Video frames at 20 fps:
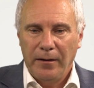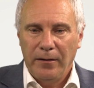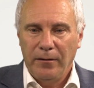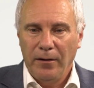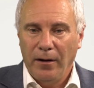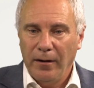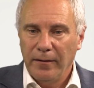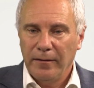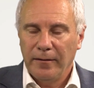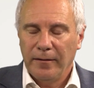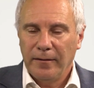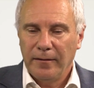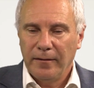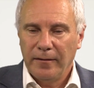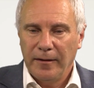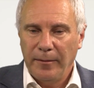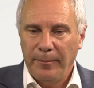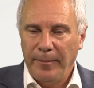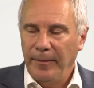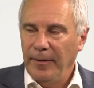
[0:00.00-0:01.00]
not
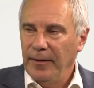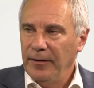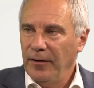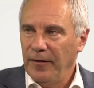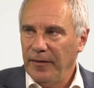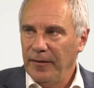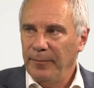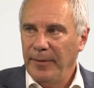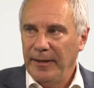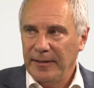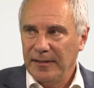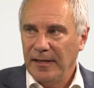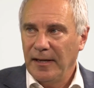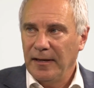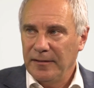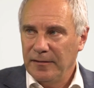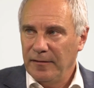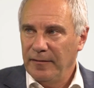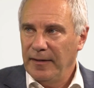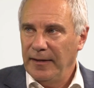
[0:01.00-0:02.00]
the
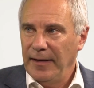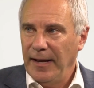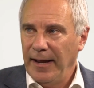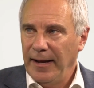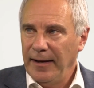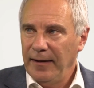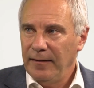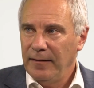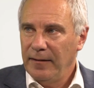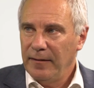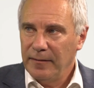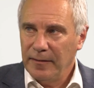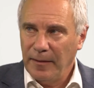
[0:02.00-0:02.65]
bestsellers of the day,